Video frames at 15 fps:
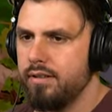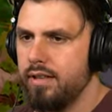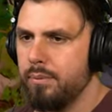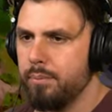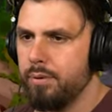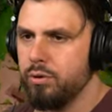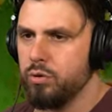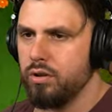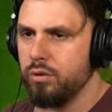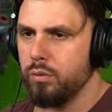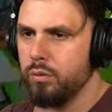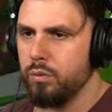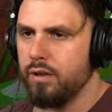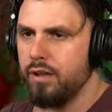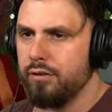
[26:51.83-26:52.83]
Temper drill
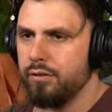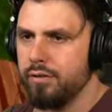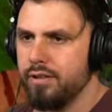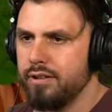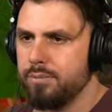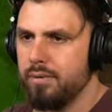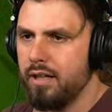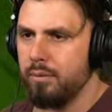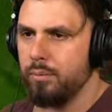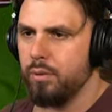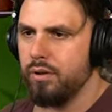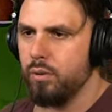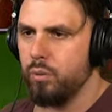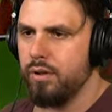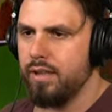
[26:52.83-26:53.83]
required for this bad
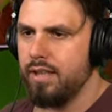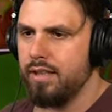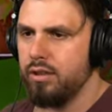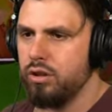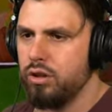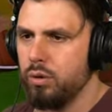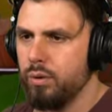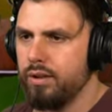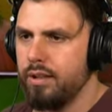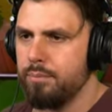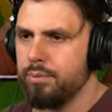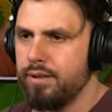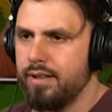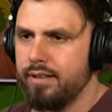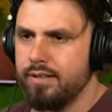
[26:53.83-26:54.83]
boy. We can totally
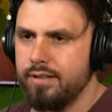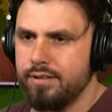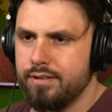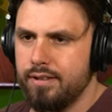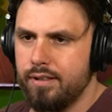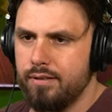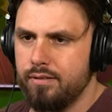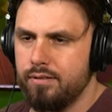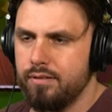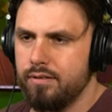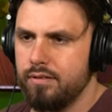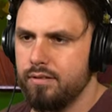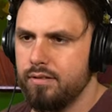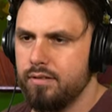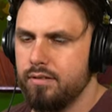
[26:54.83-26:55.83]
break this though.
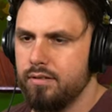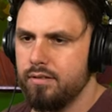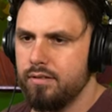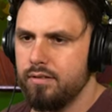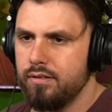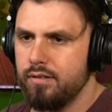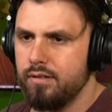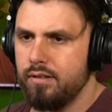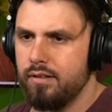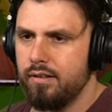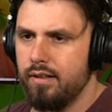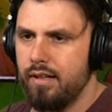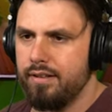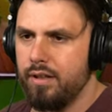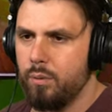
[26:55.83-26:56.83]

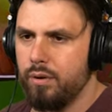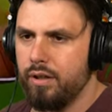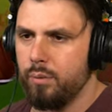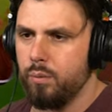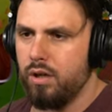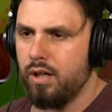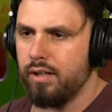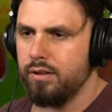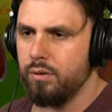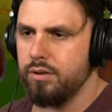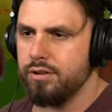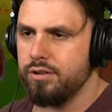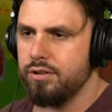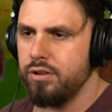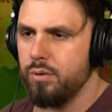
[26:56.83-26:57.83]
And then we can walk into
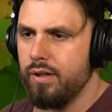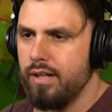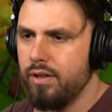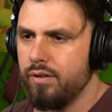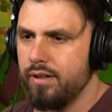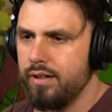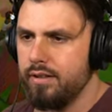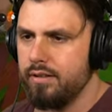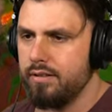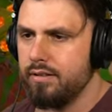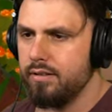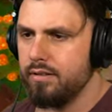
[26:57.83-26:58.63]
this new area.